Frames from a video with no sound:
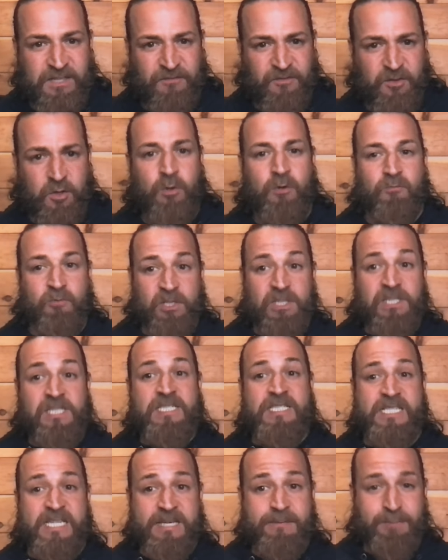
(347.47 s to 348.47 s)
If you were really
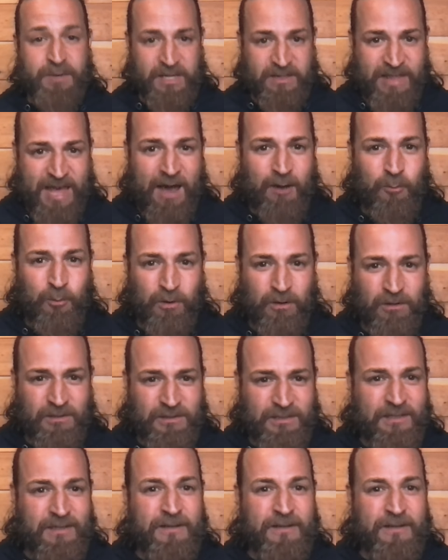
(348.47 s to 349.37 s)
deep in that world,